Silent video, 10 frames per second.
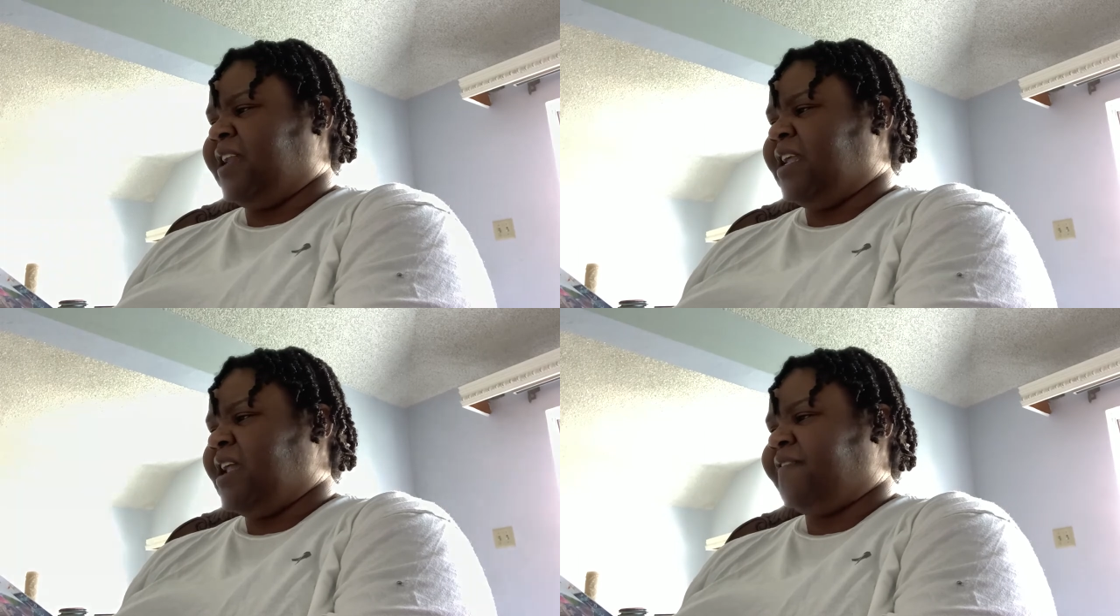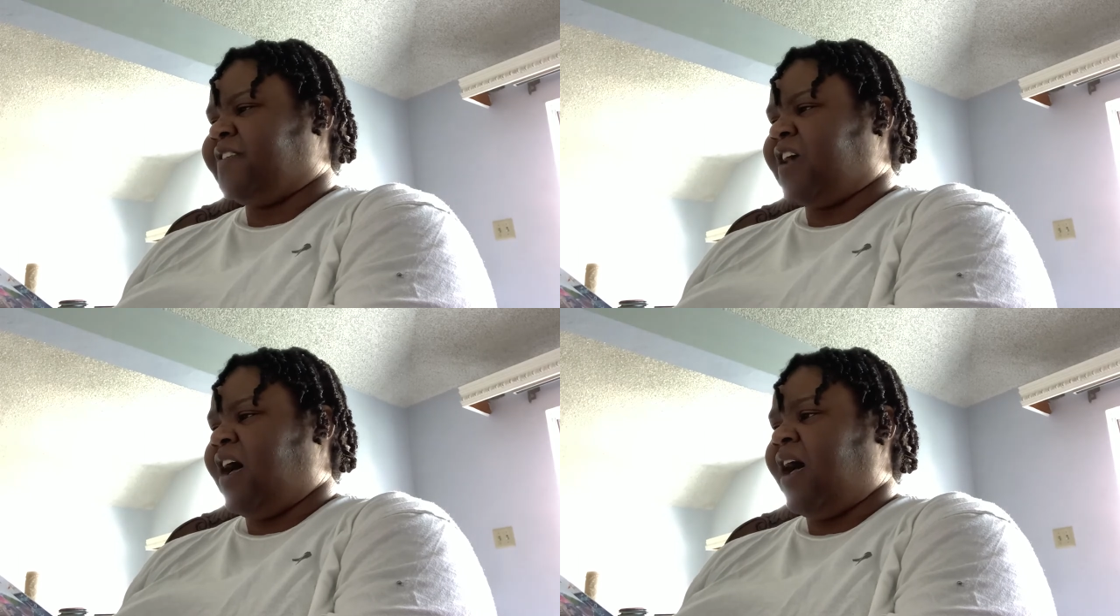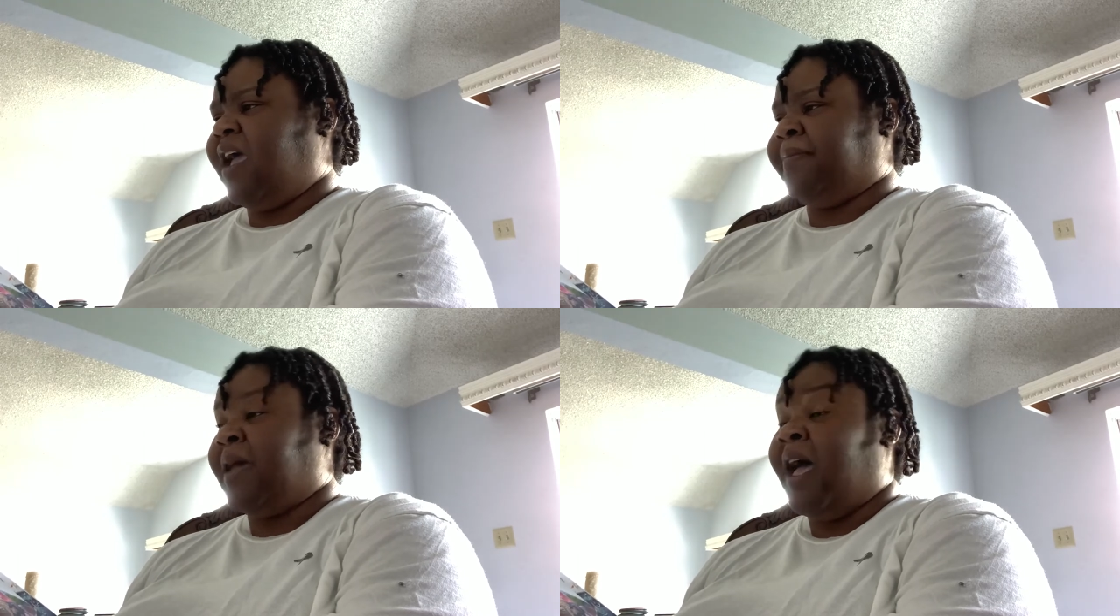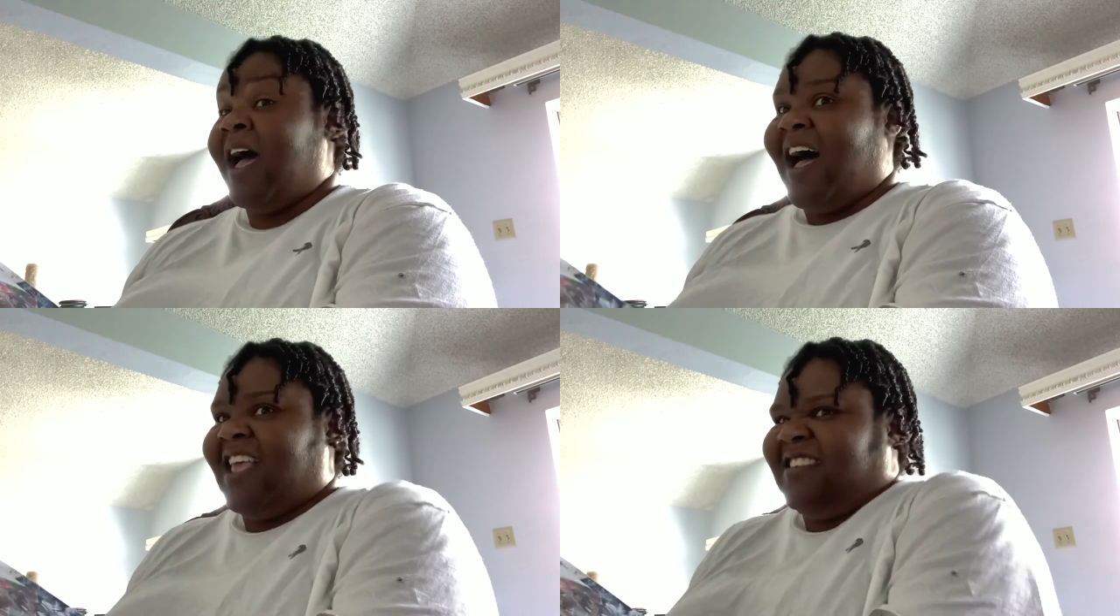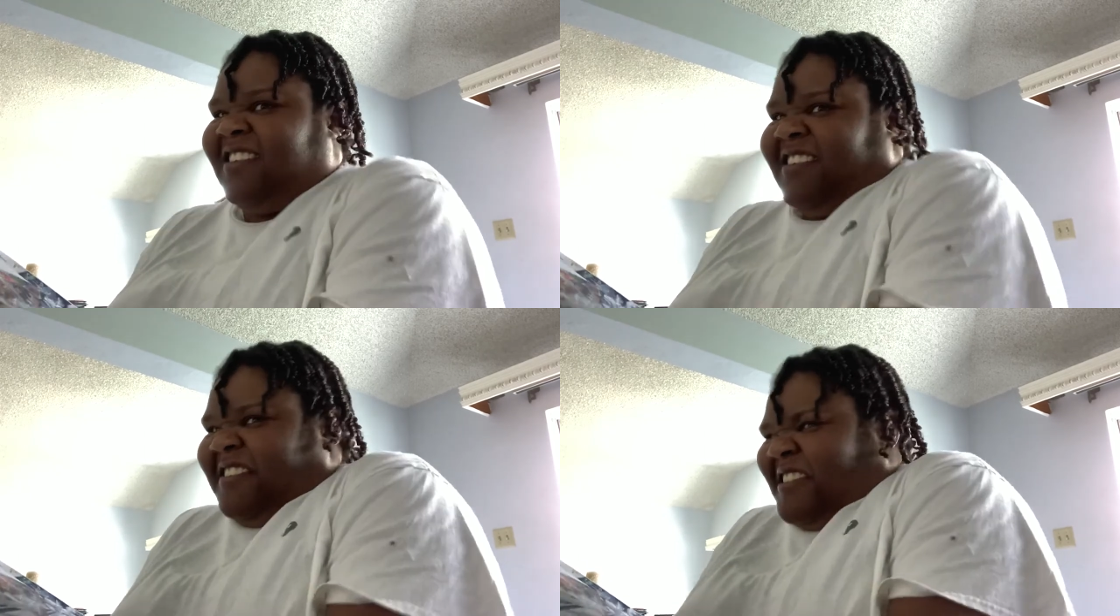enough time. I
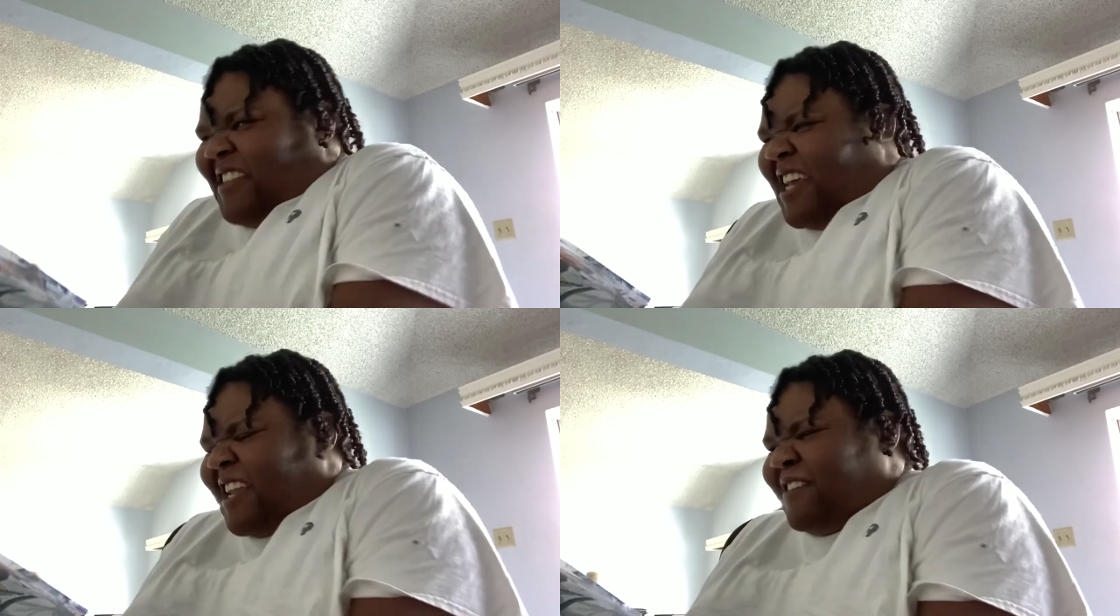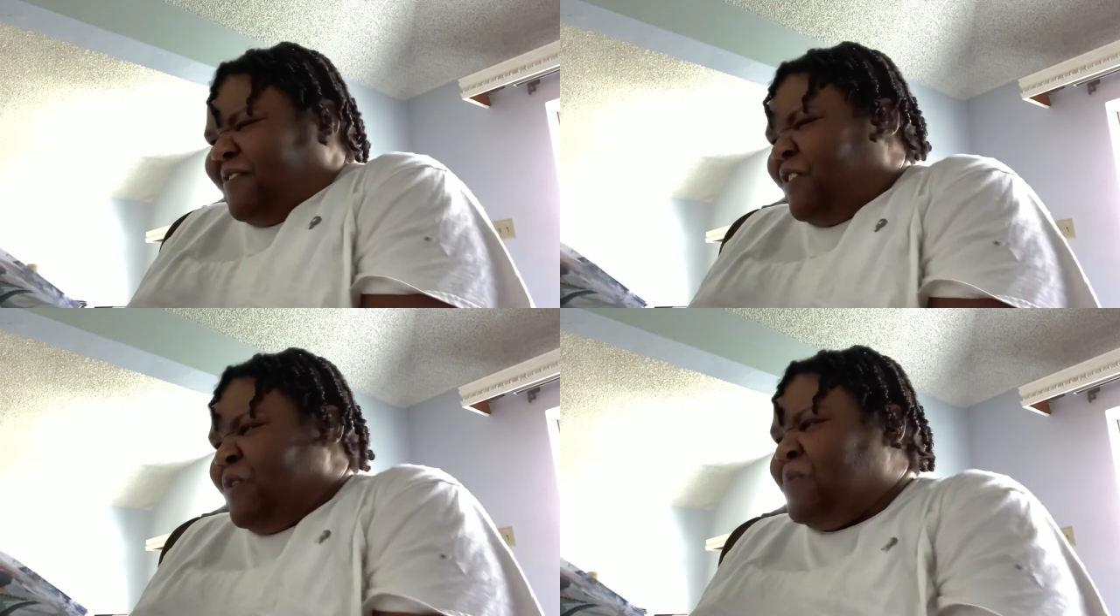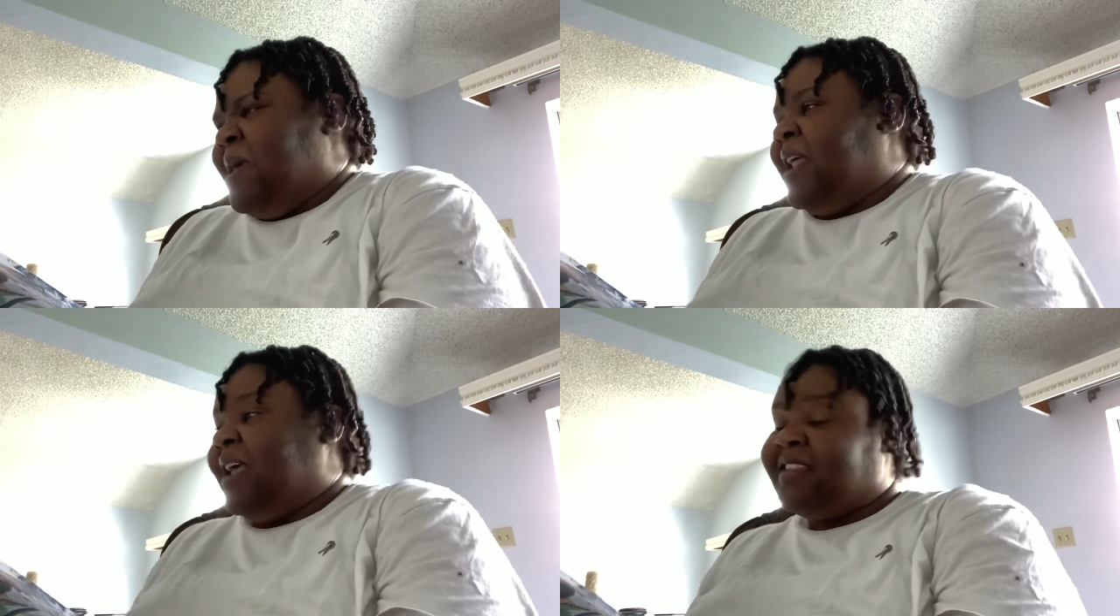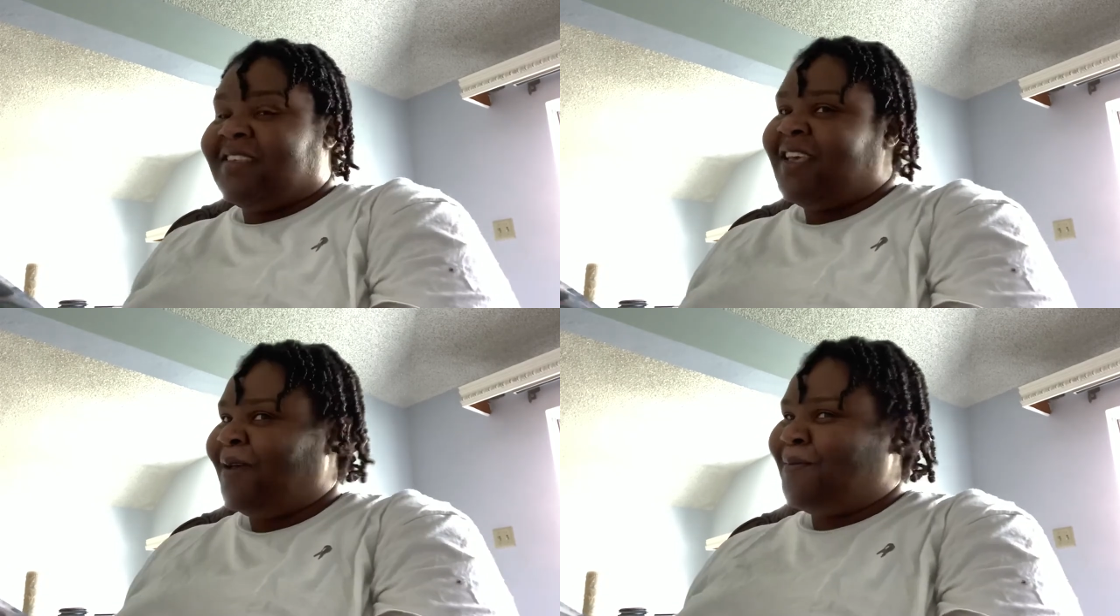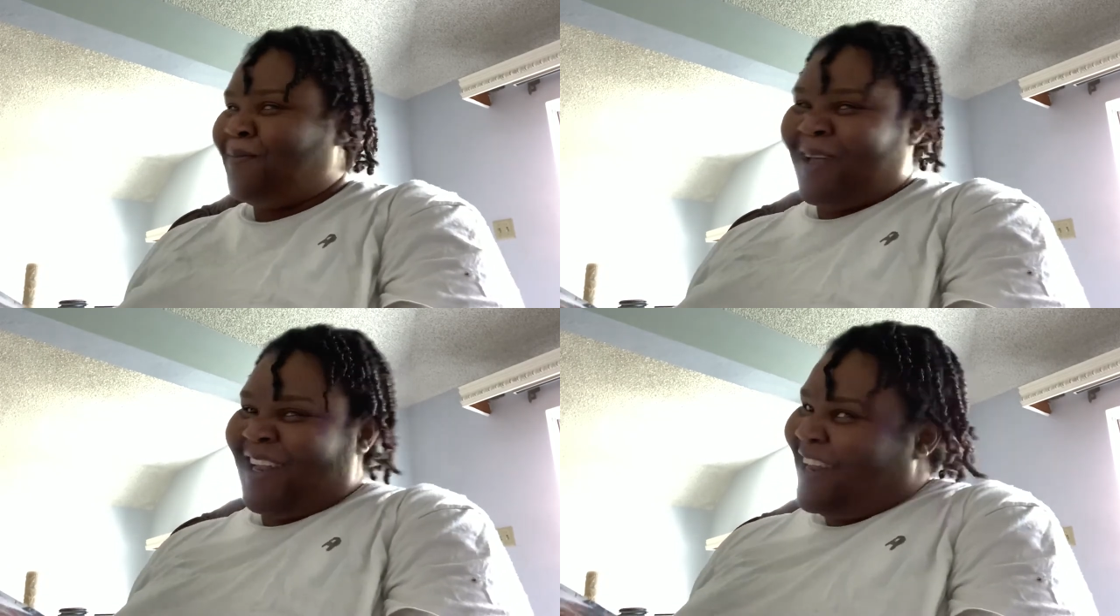steal a few minutes,
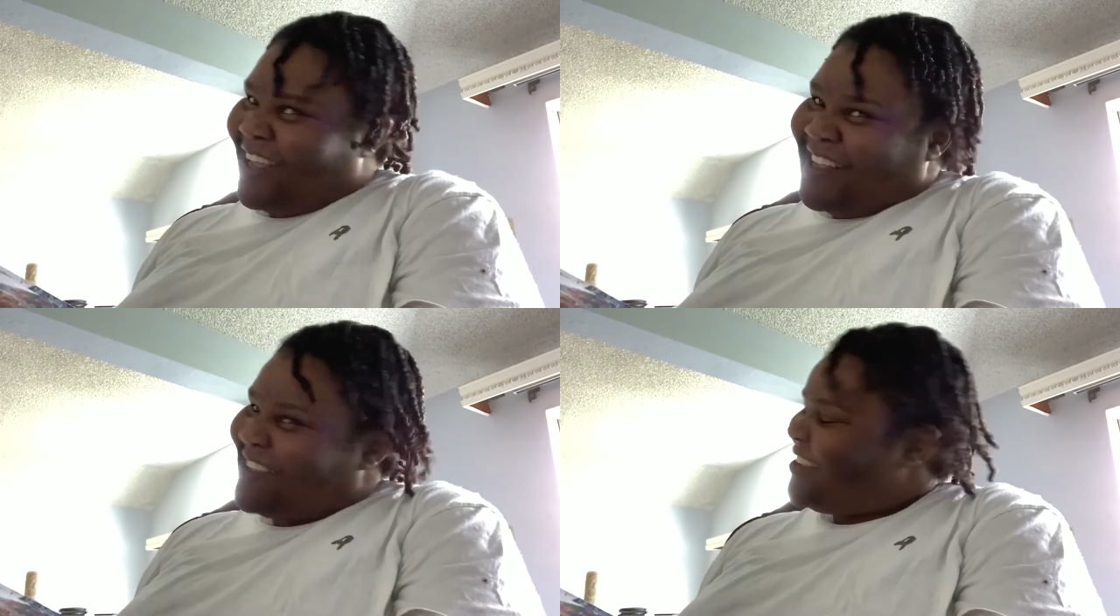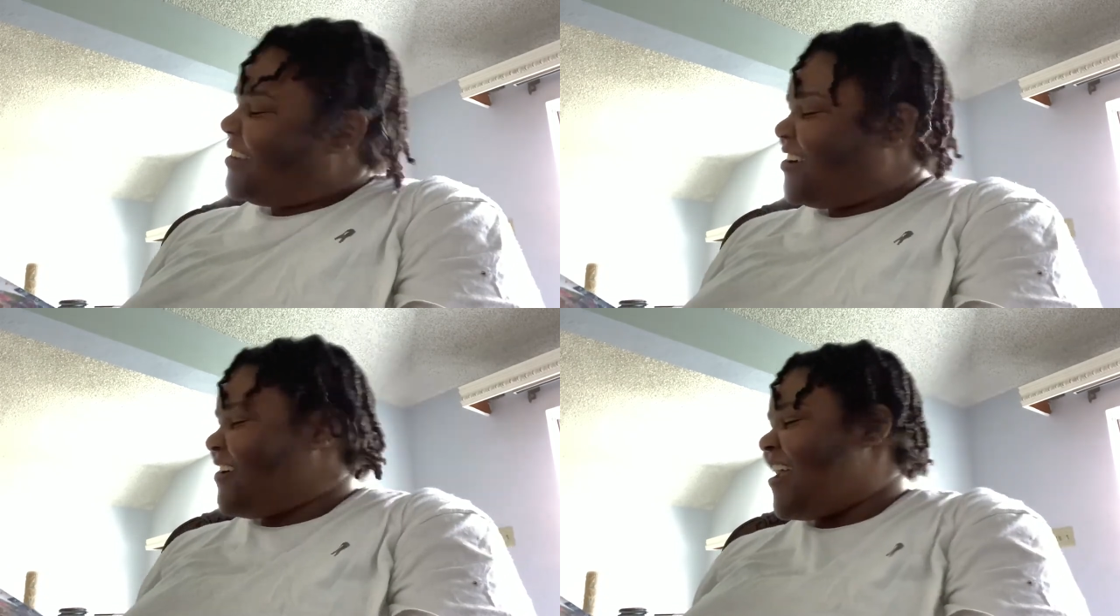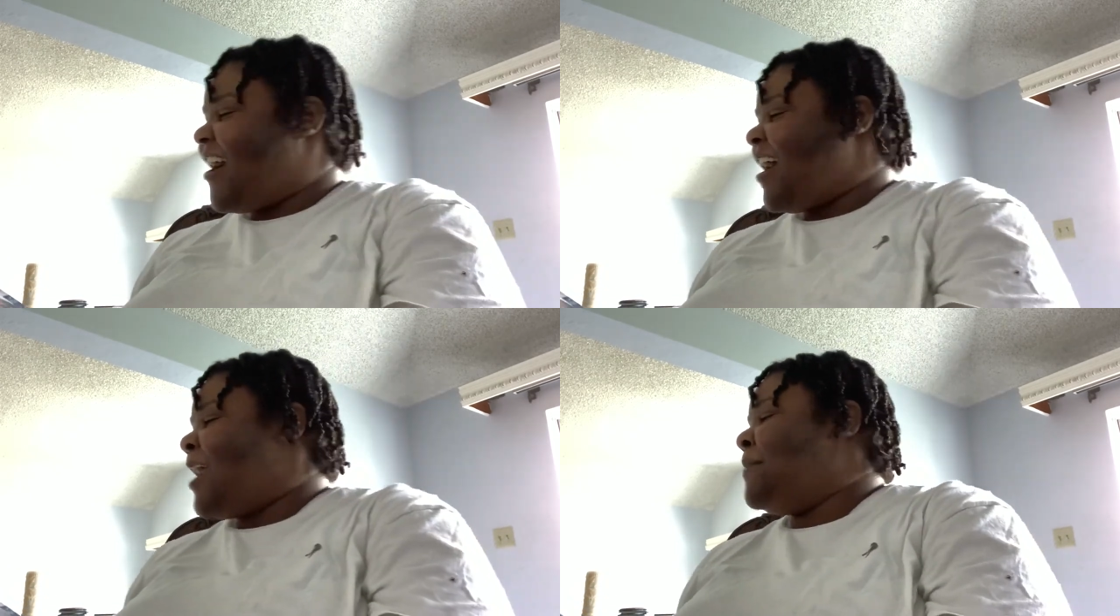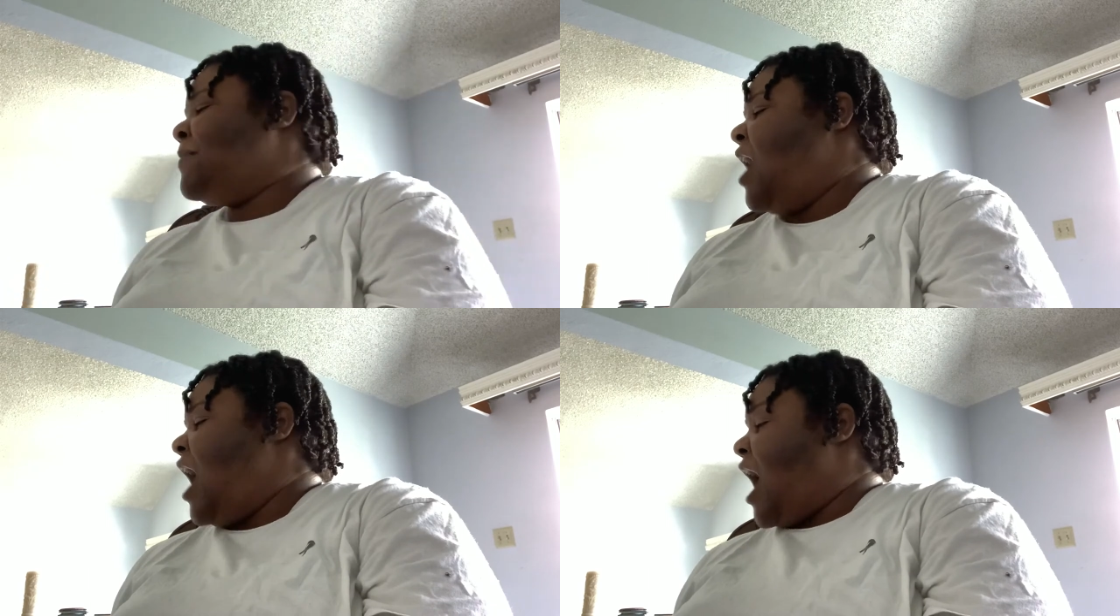but it isn't a crime.